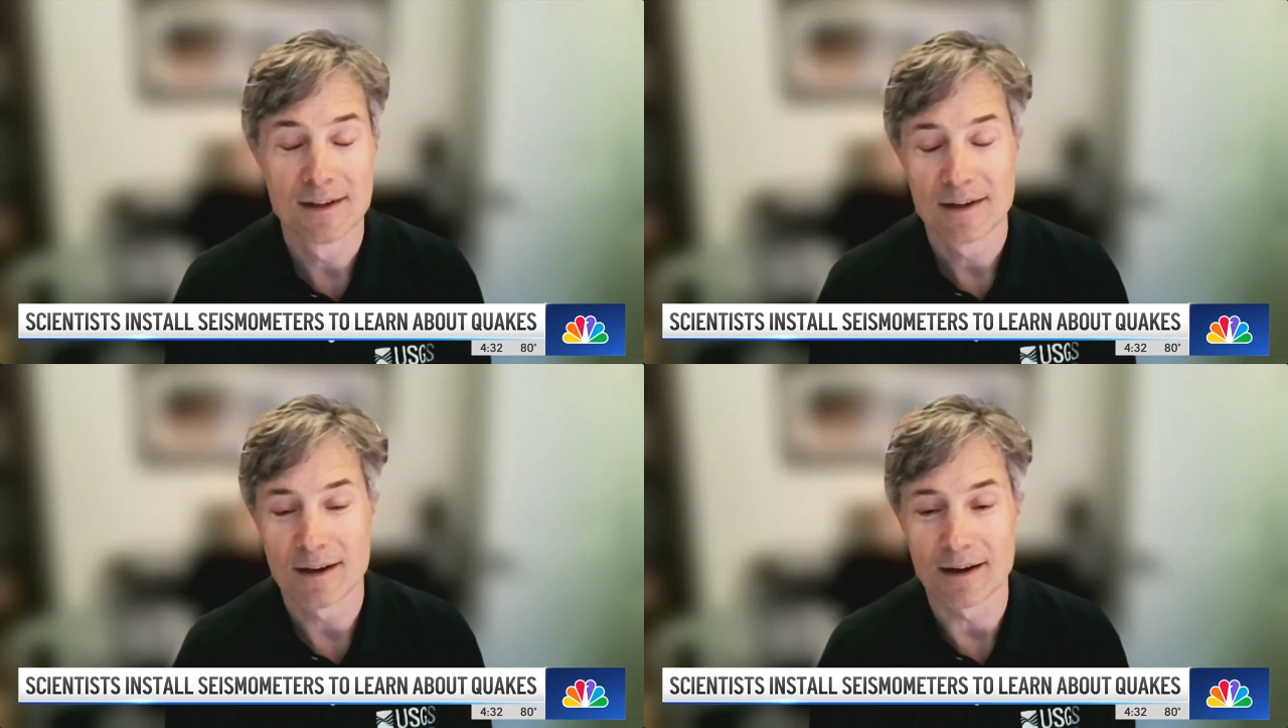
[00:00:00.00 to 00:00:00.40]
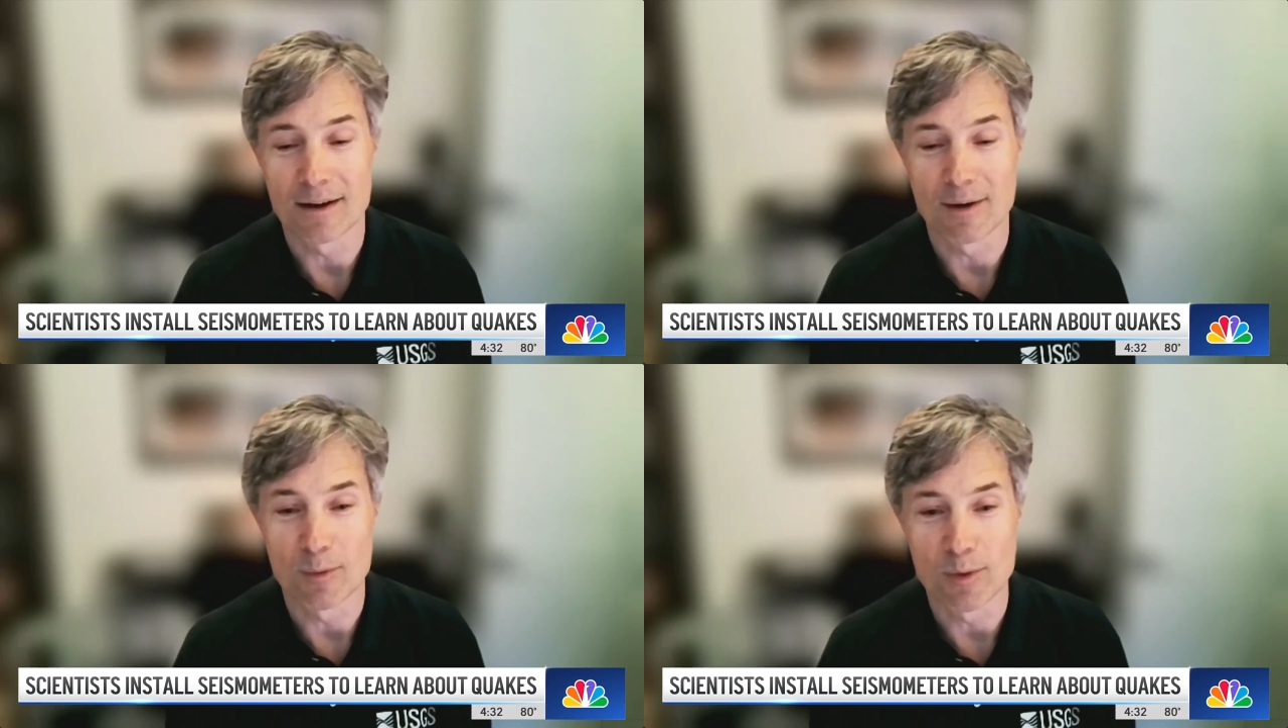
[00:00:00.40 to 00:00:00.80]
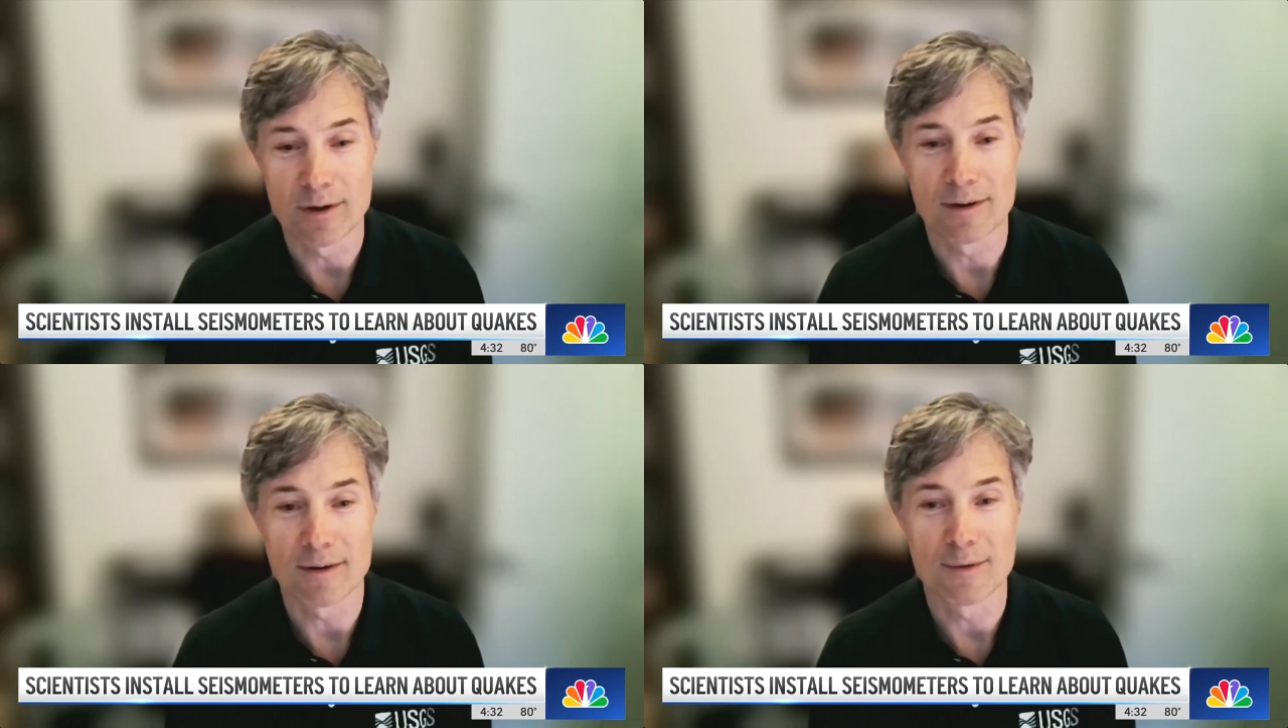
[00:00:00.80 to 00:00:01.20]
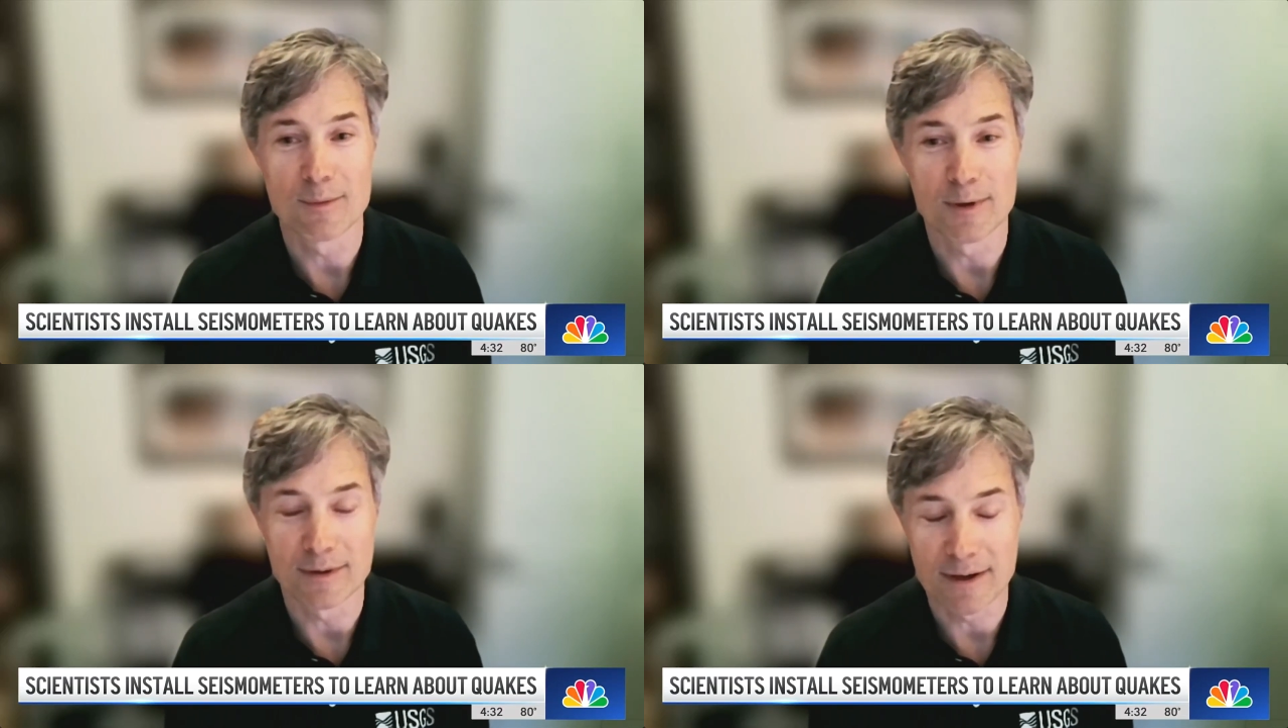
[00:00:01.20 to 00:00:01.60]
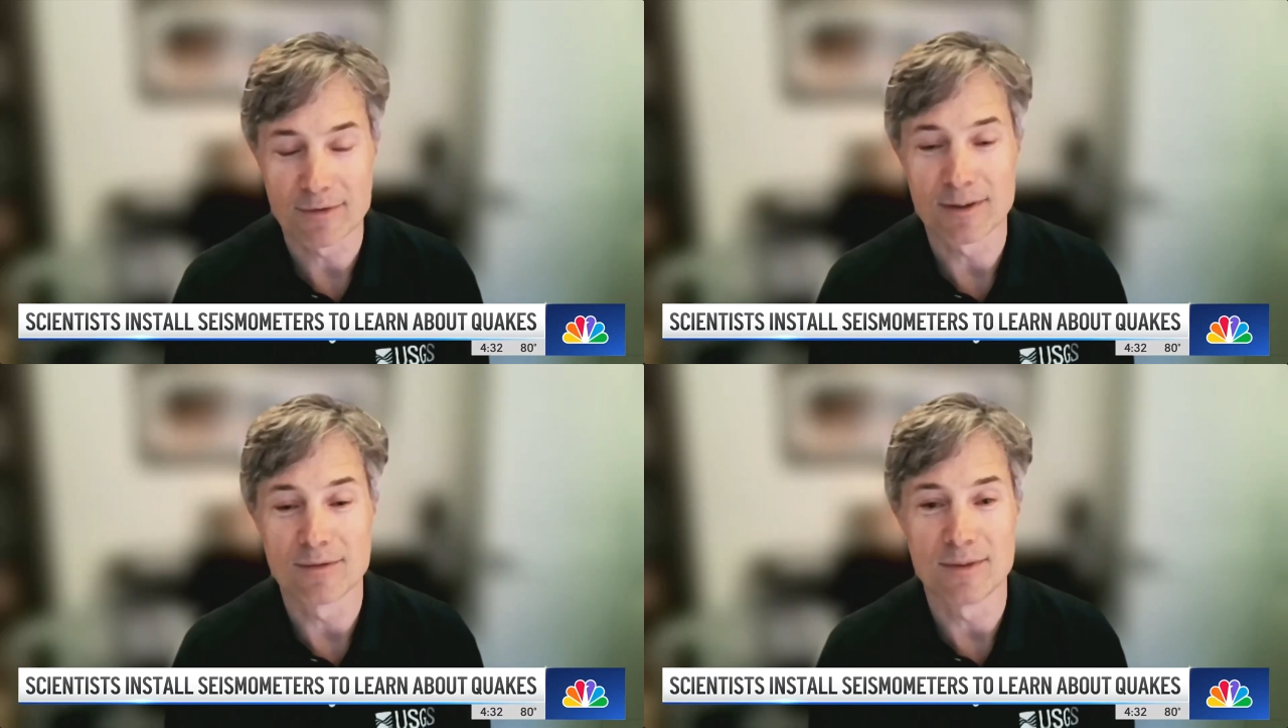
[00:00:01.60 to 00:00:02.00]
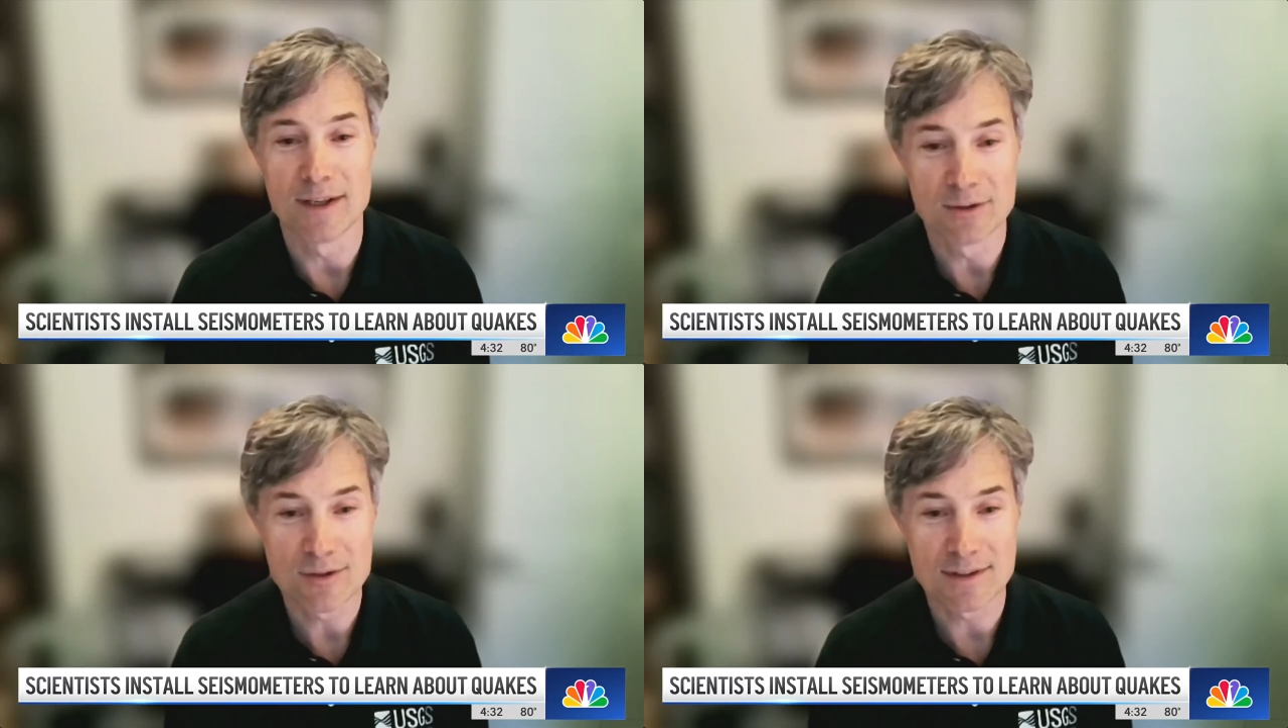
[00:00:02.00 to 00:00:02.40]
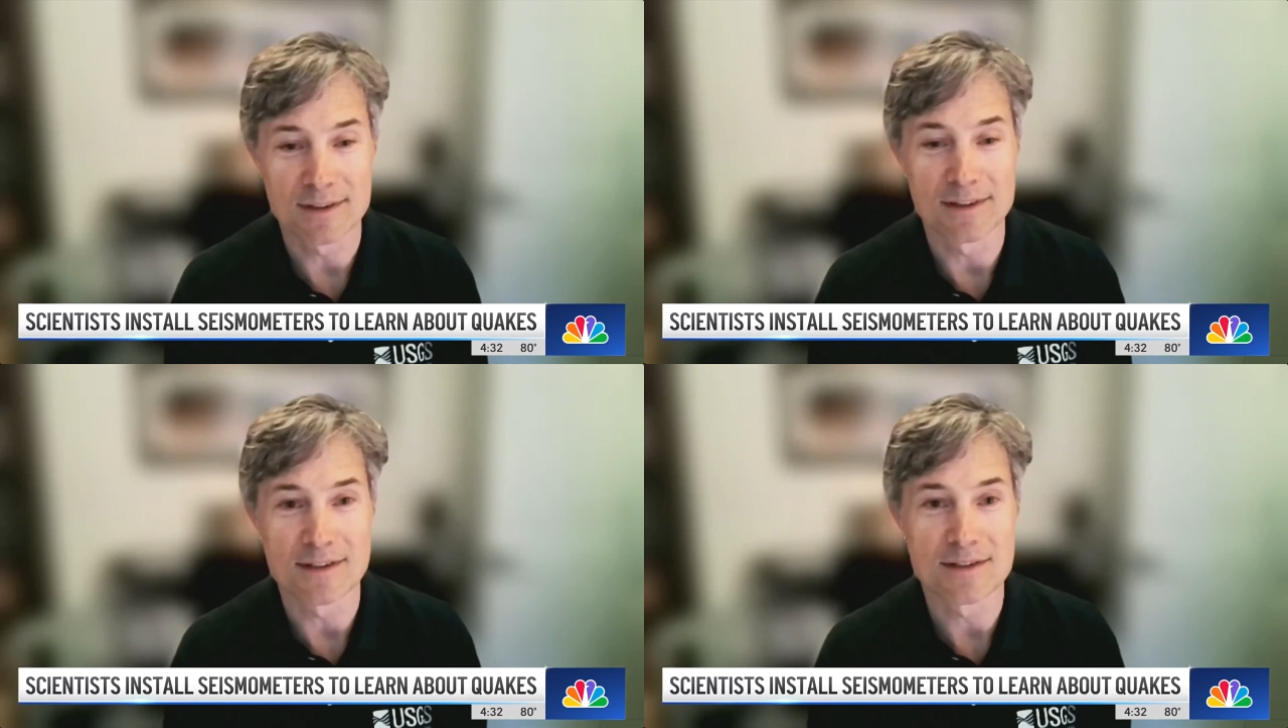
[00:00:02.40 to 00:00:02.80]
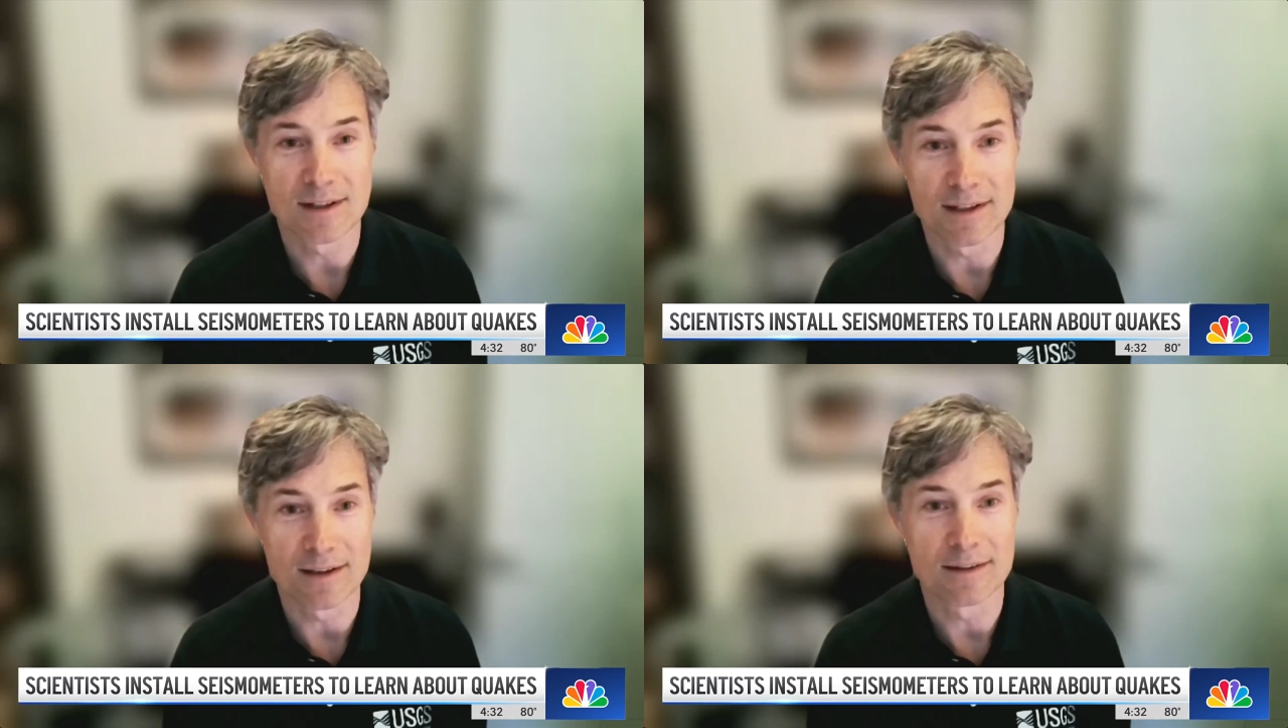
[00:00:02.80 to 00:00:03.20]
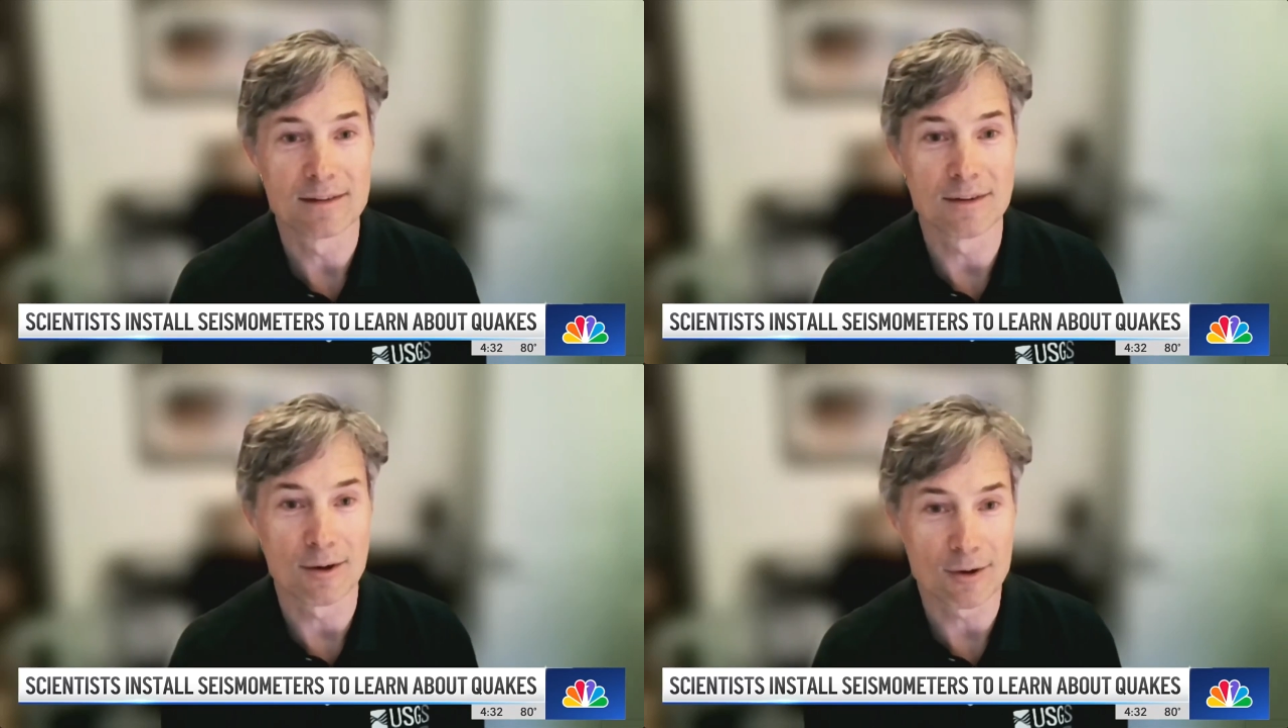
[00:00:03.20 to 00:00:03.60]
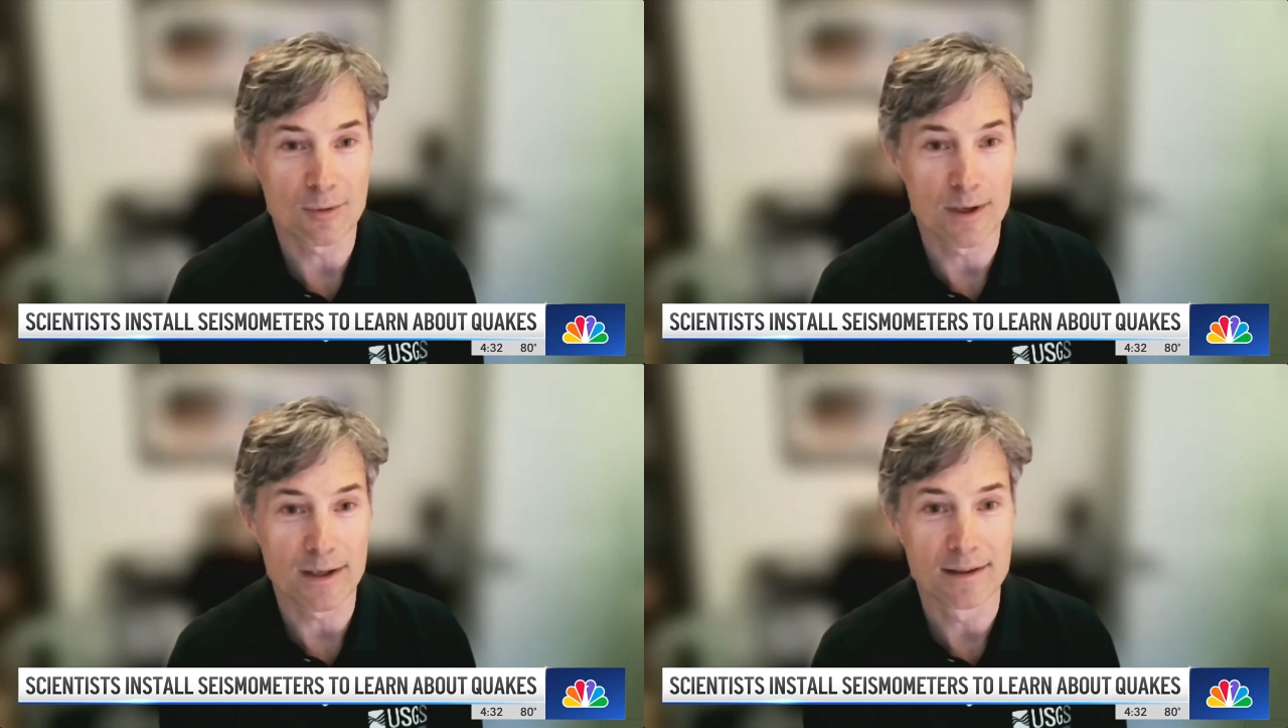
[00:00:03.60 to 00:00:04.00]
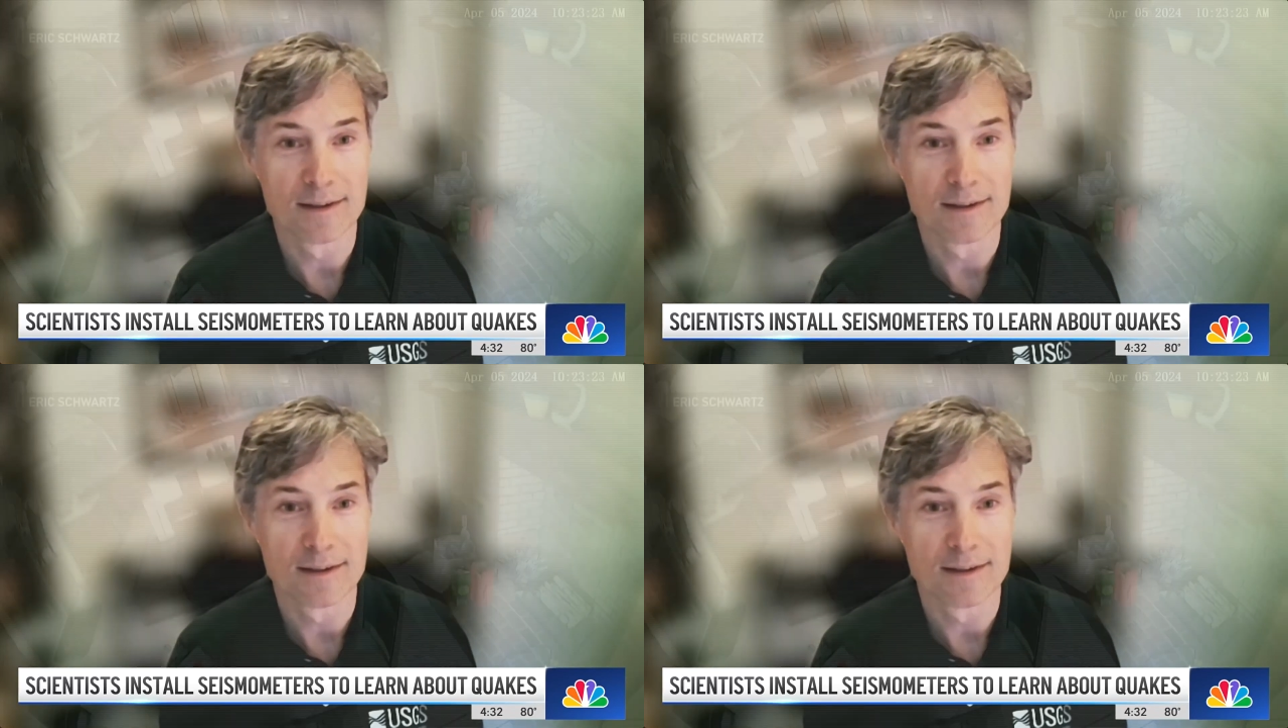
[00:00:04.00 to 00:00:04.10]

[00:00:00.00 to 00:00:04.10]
uh, we are we are definitely interested in studying the earthquake.